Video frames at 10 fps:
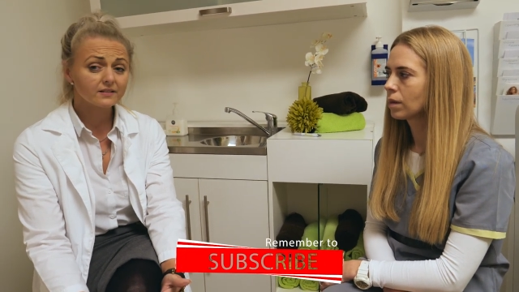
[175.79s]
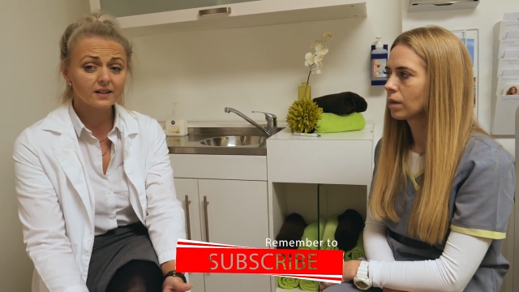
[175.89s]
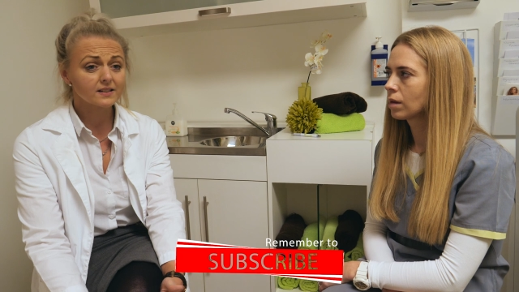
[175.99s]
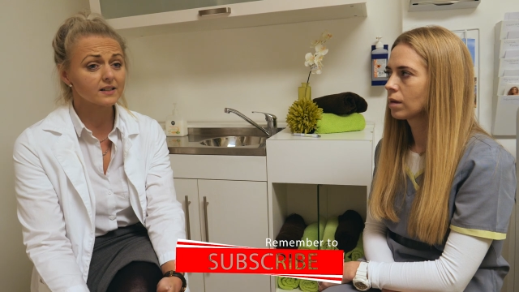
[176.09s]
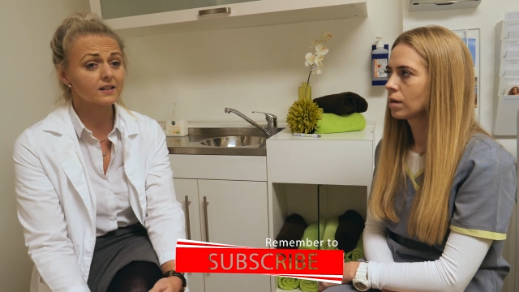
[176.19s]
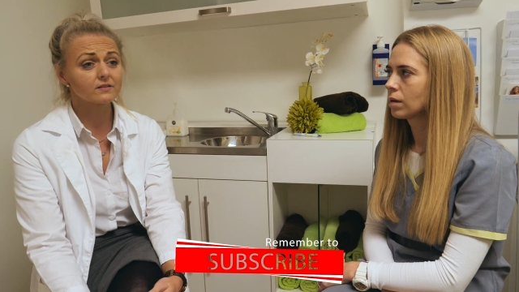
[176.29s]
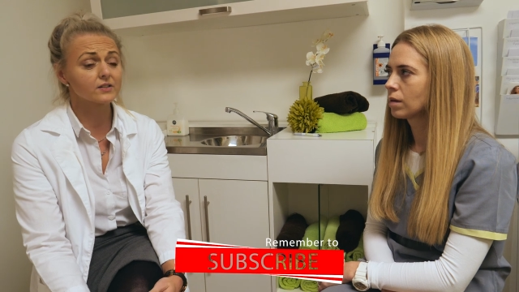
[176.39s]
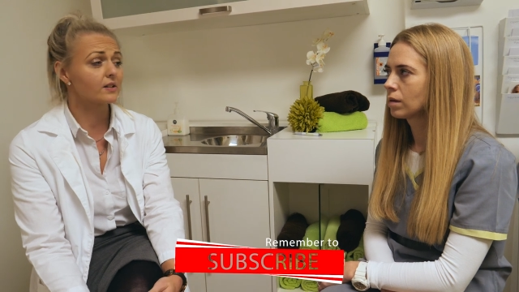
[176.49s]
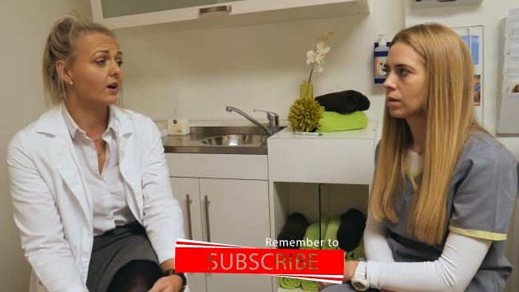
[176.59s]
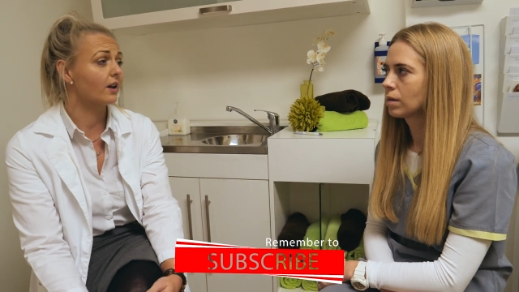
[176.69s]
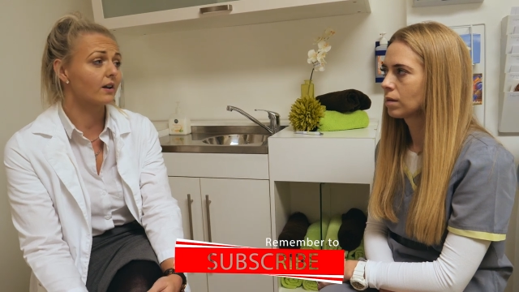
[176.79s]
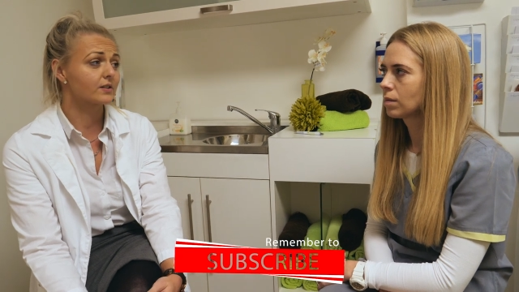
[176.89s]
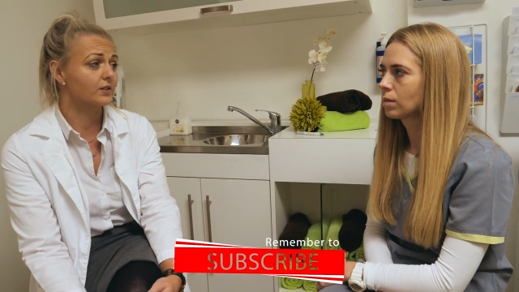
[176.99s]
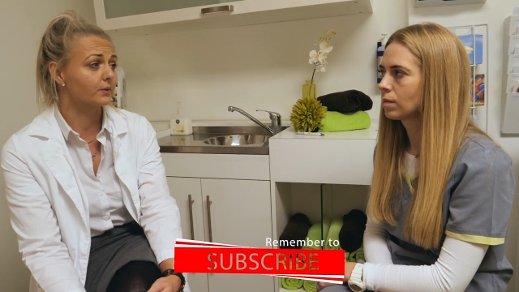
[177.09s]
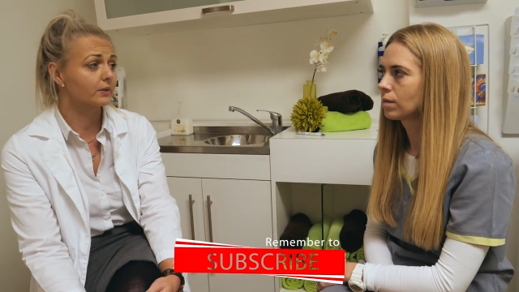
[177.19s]
Speaker 1: That's it. There's not a
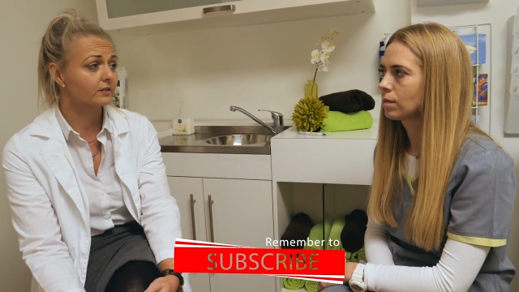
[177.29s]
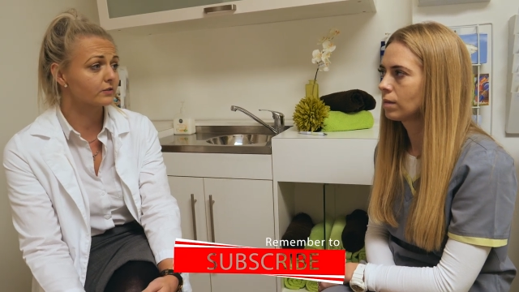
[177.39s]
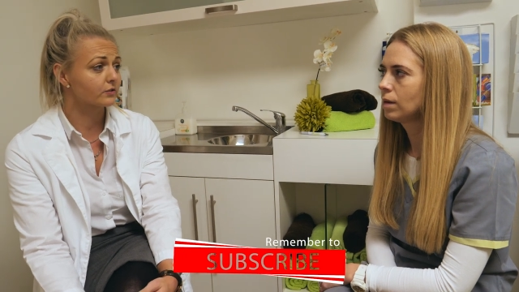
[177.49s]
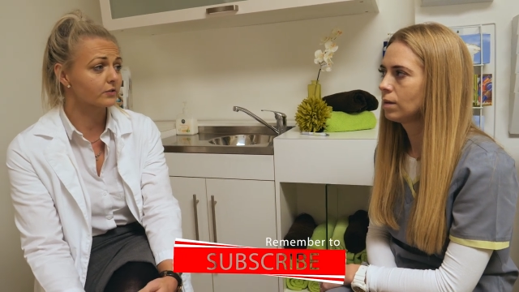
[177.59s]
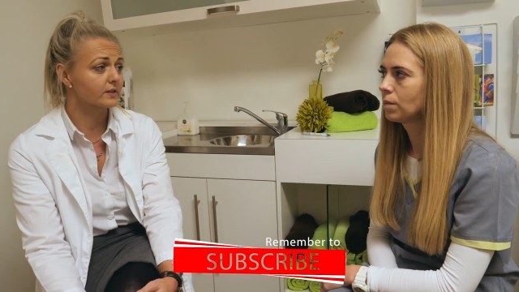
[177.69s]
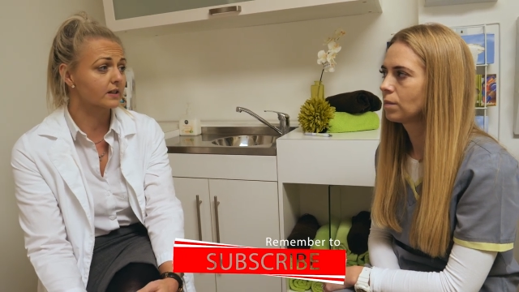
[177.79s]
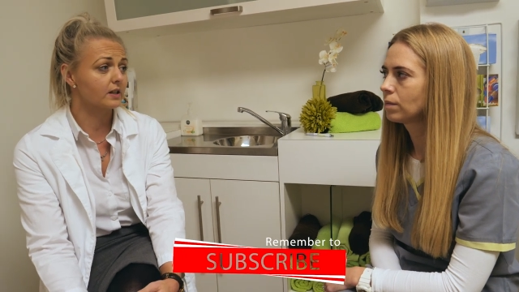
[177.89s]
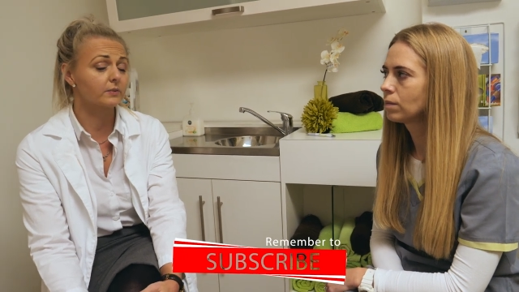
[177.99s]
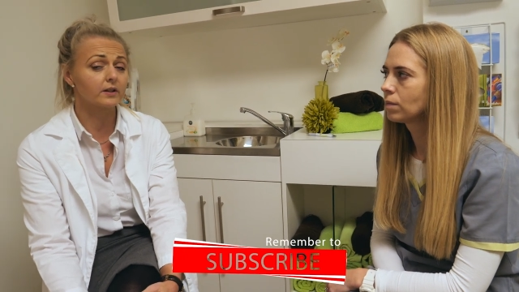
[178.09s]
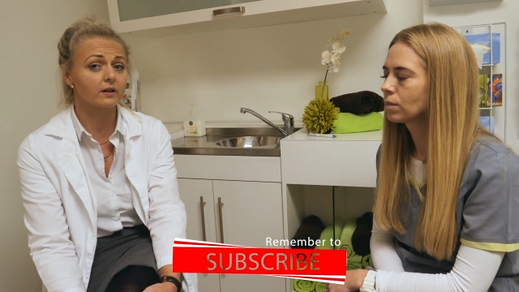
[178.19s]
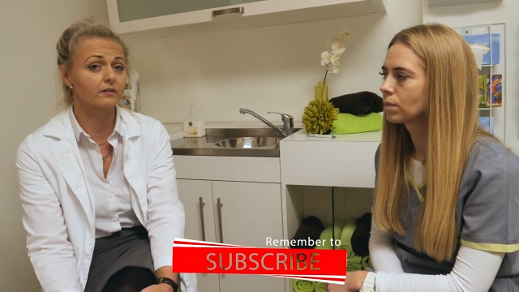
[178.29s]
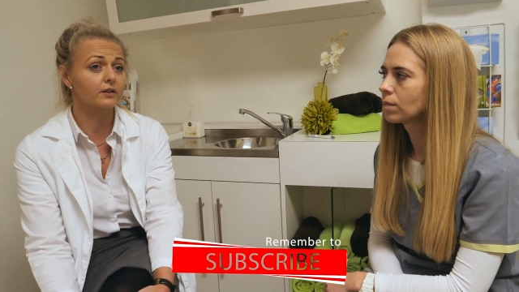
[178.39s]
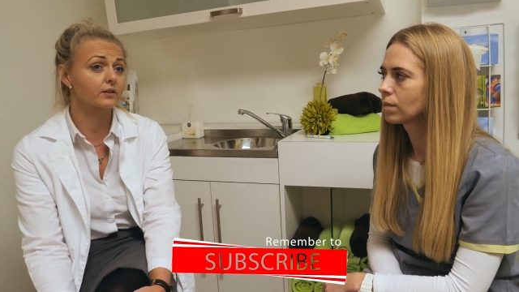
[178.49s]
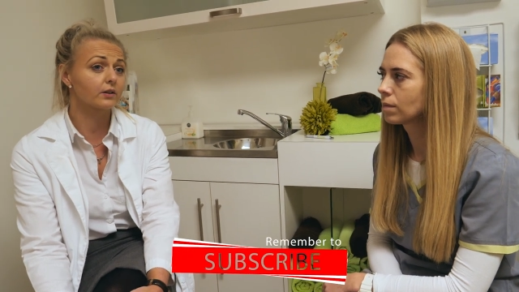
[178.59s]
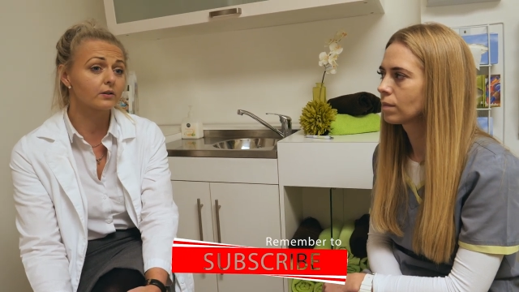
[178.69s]
lot to it. It's just keep the
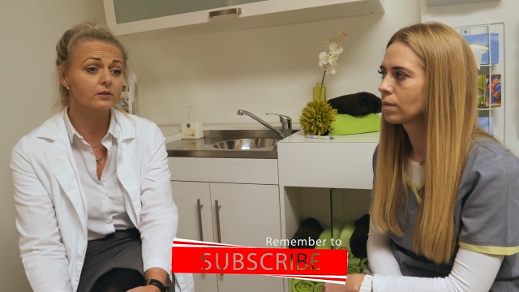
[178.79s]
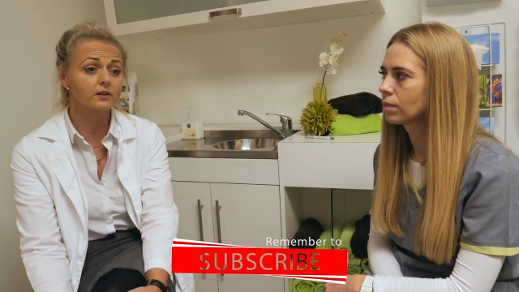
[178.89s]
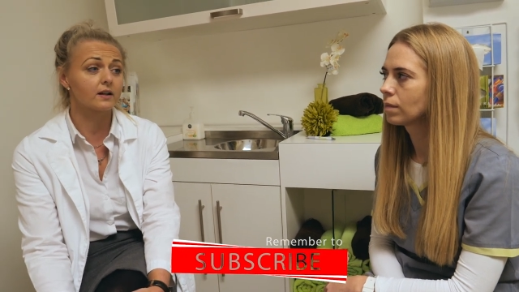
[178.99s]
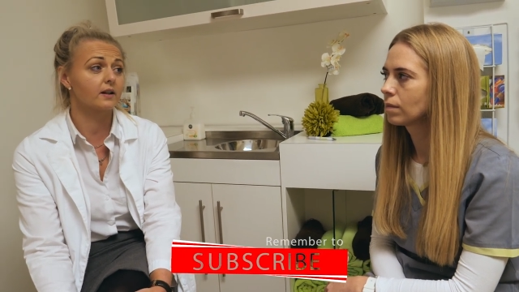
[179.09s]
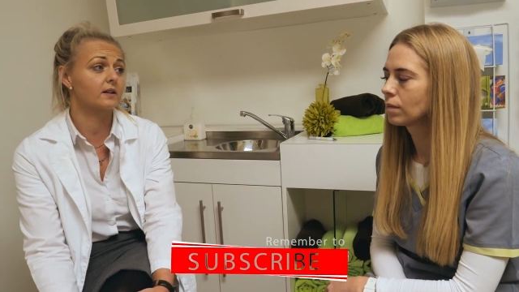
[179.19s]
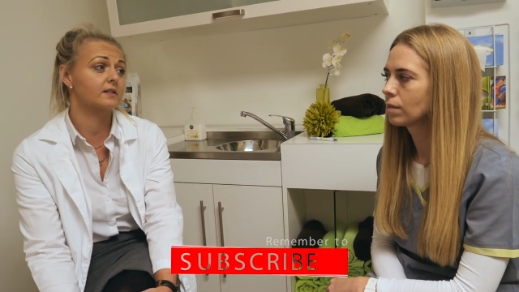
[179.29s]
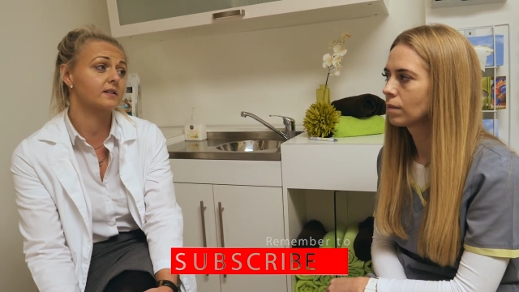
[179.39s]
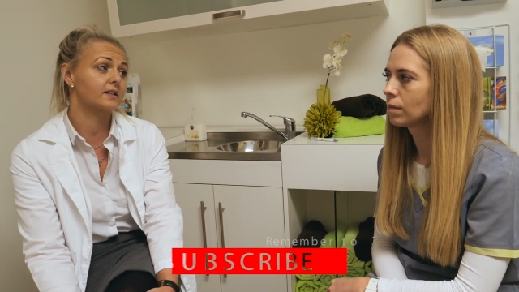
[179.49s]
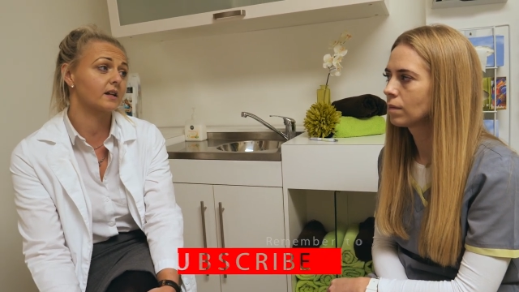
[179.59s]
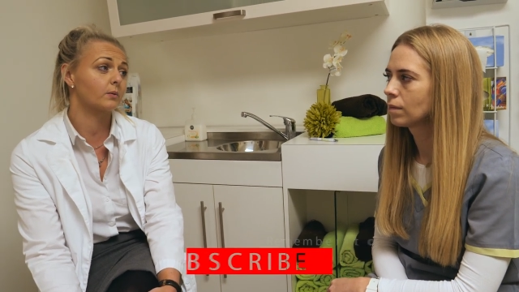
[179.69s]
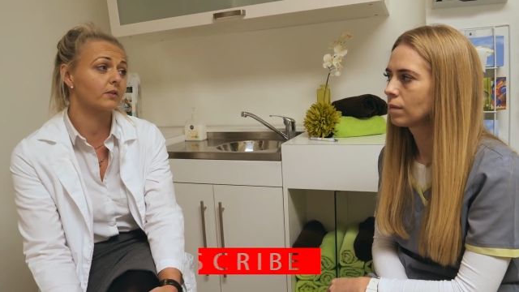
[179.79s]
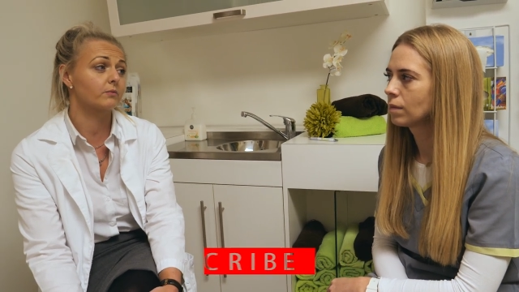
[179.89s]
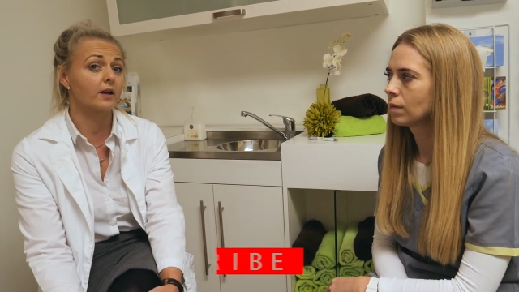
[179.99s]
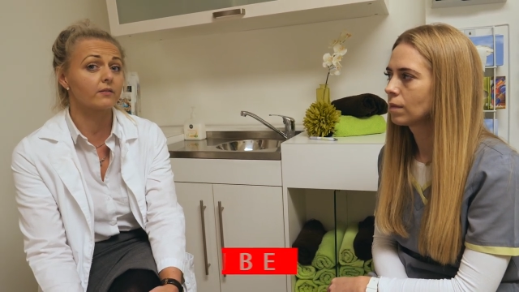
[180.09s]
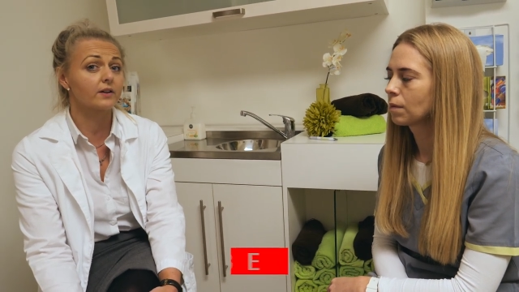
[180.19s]
area cool and stay away
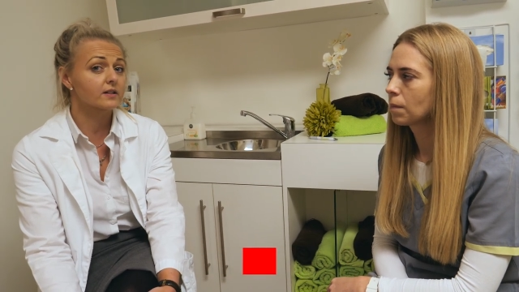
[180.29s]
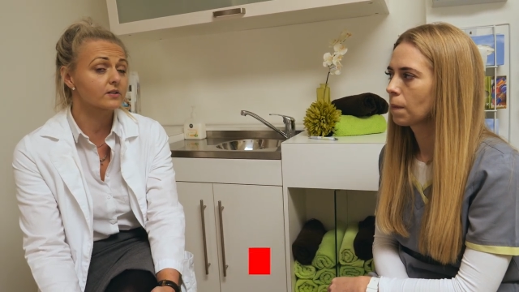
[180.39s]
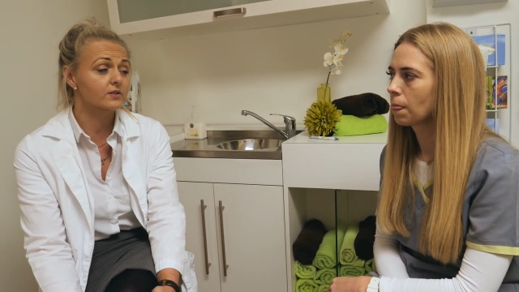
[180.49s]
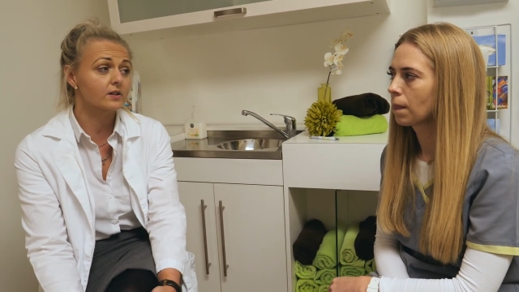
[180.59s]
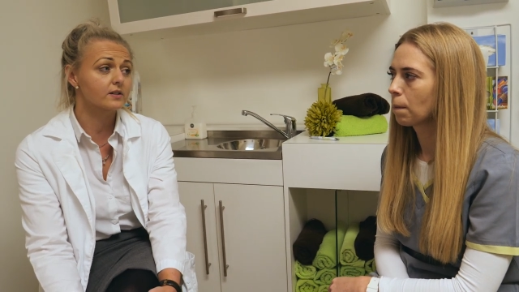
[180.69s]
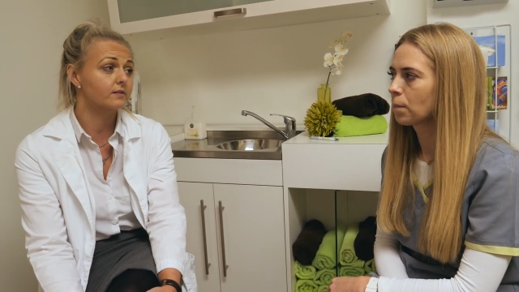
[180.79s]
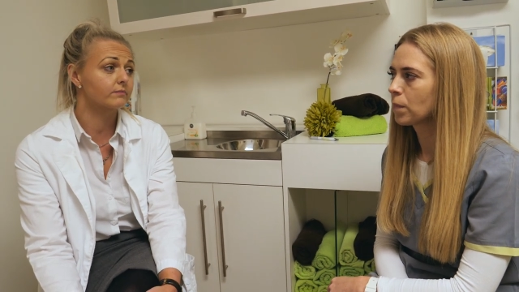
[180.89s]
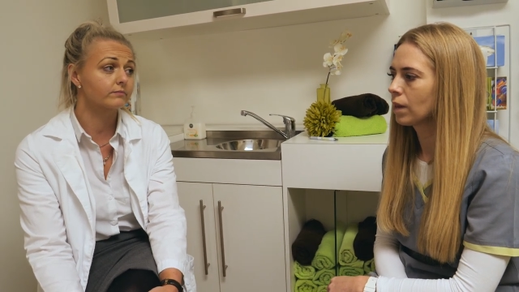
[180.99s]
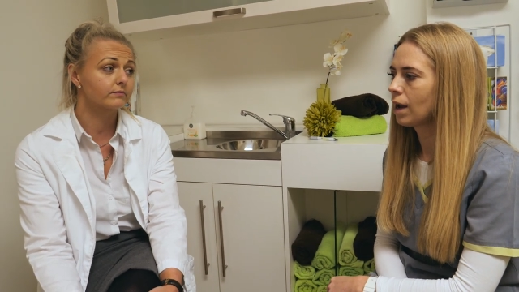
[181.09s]
from heavy exercising.